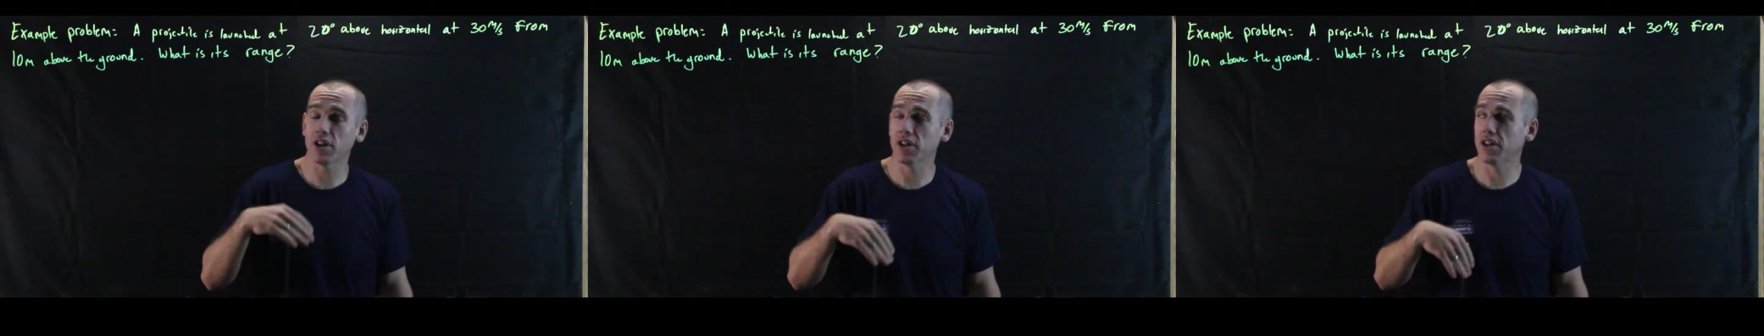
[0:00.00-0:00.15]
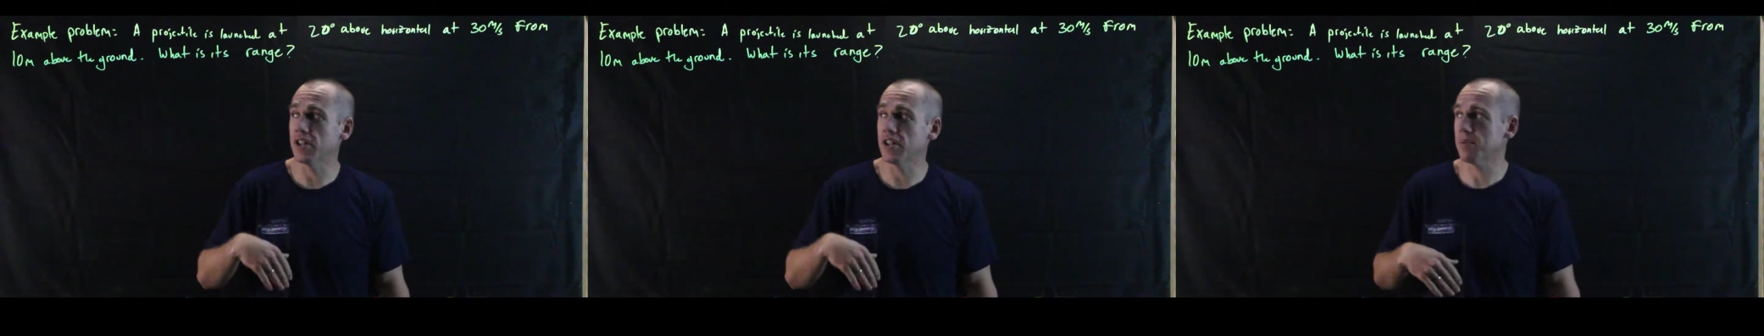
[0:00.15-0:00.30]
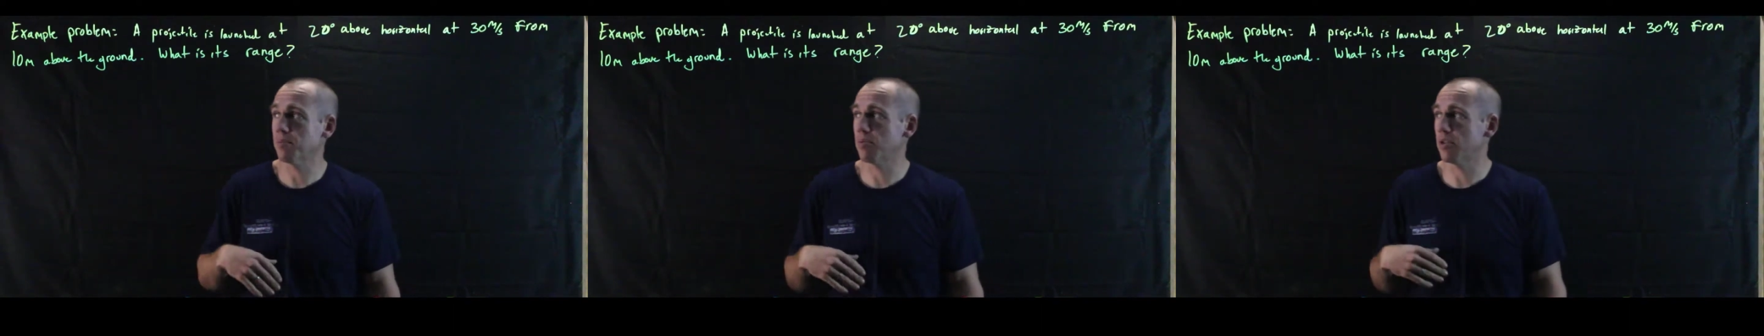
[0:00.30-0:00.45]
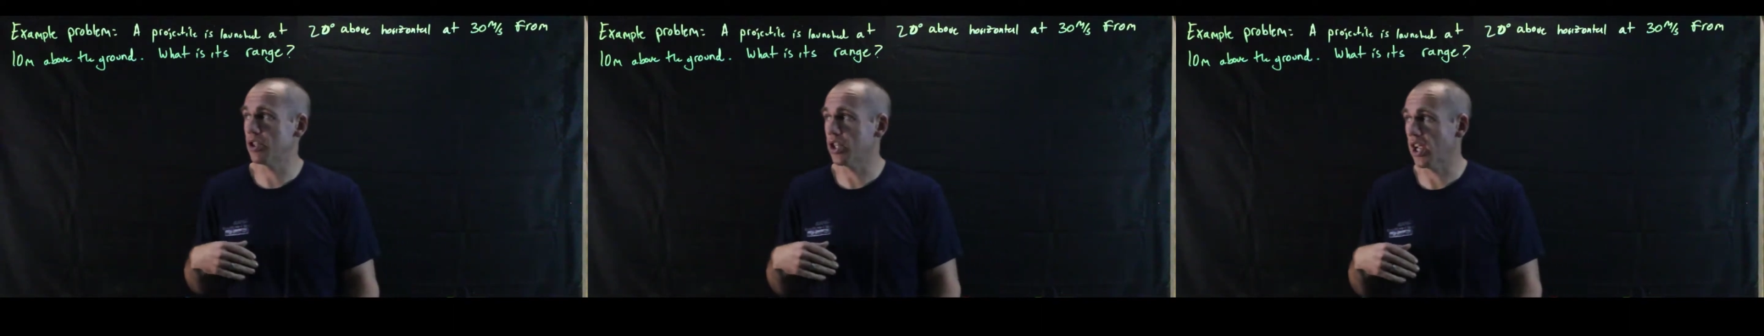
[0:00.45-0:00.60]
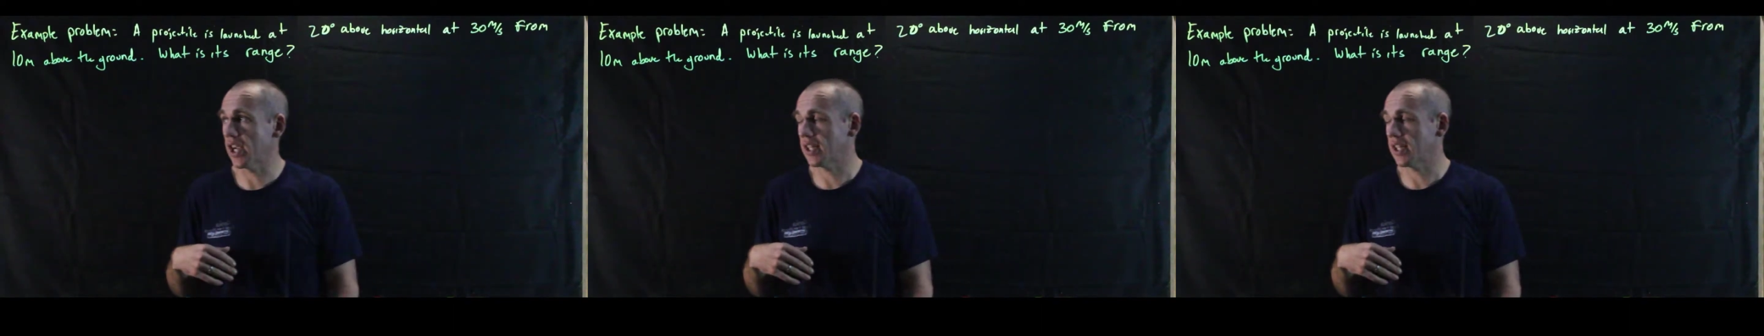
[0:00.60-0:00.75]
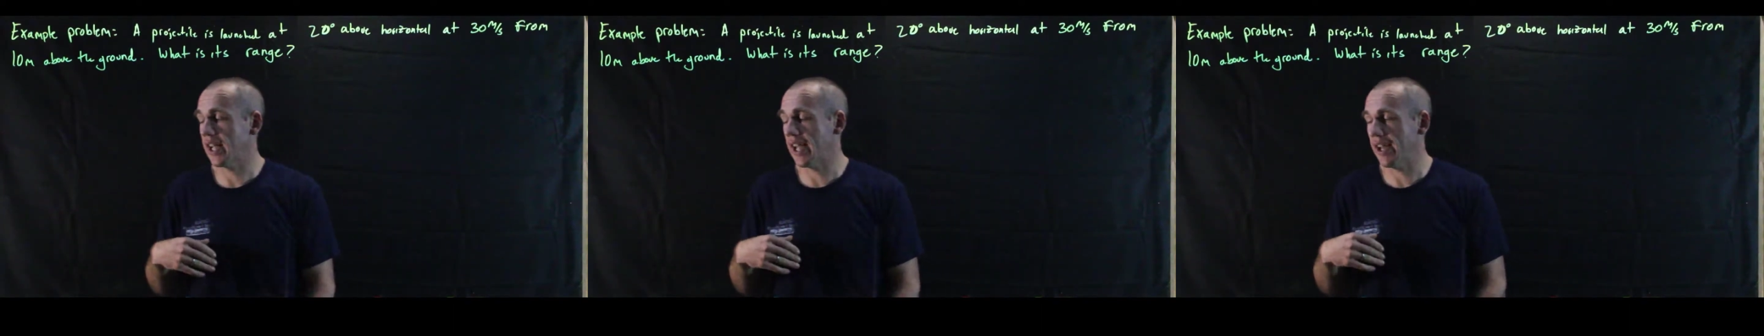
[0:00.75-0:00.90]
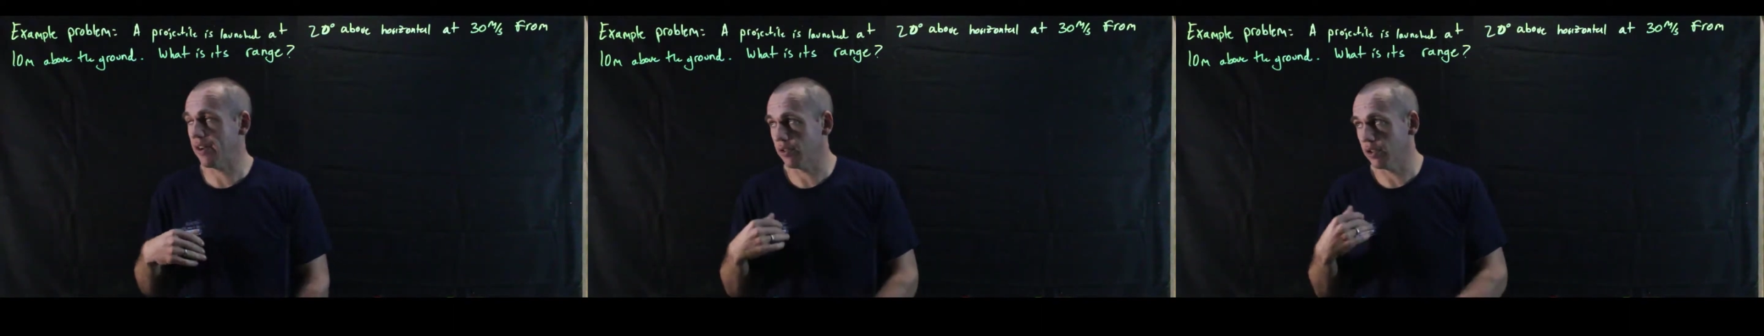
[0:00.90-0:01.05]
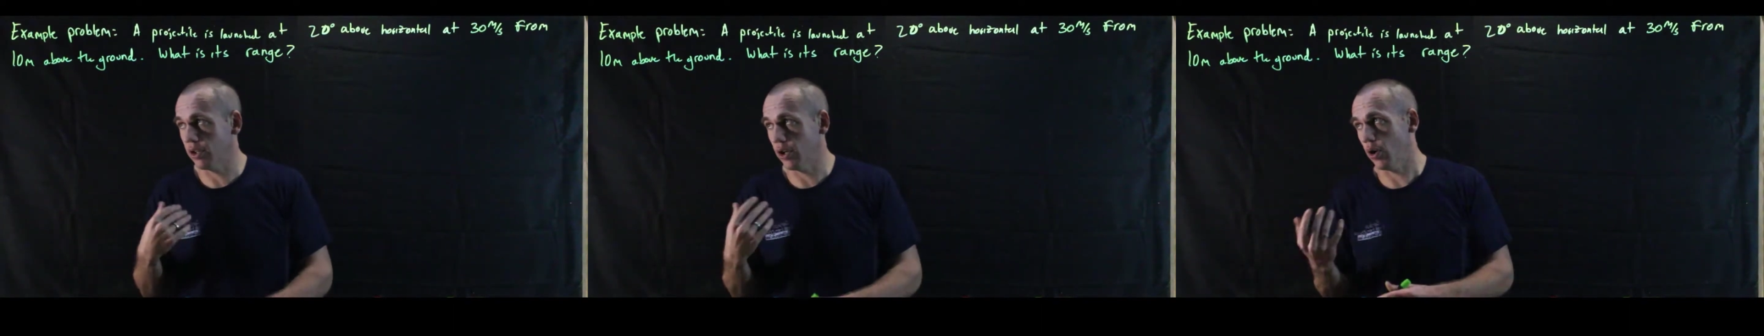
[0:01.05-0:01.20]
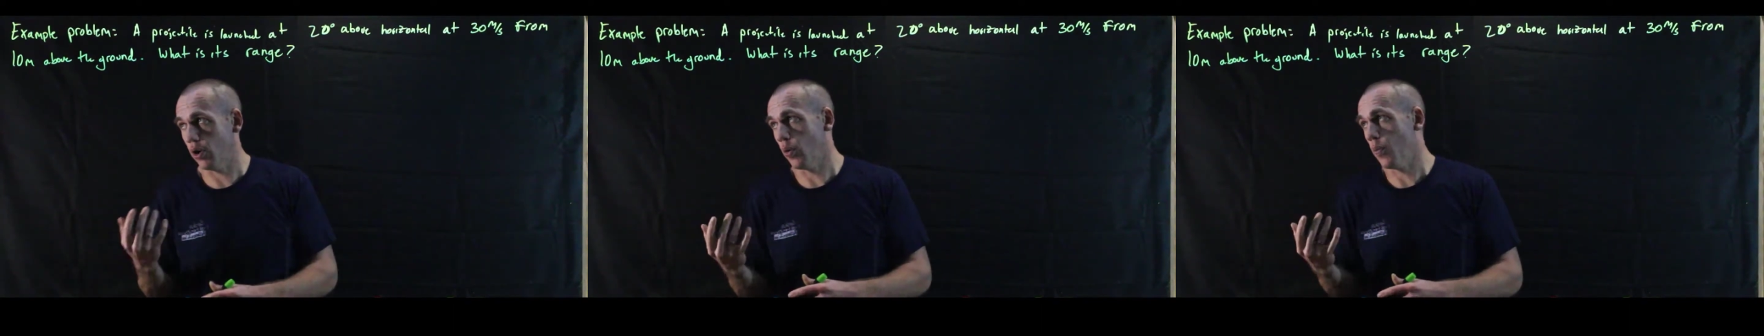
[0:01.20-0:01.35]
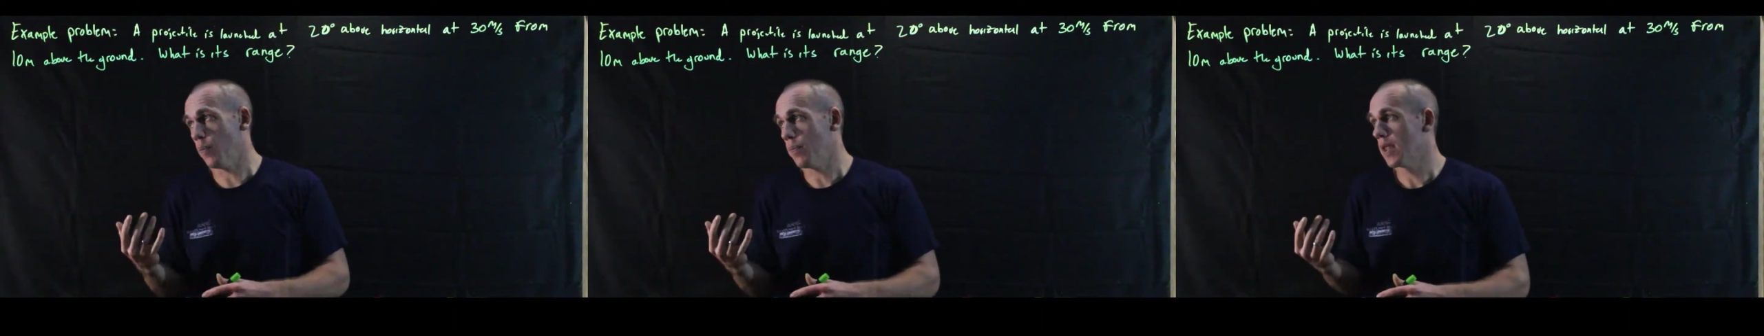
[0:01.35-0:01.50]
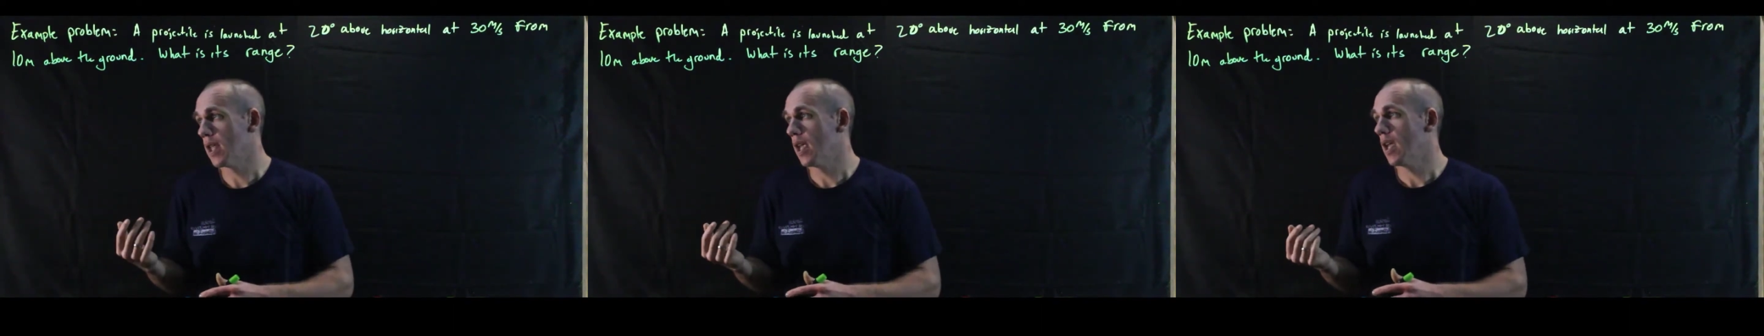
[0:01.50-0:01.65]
did this projectile go.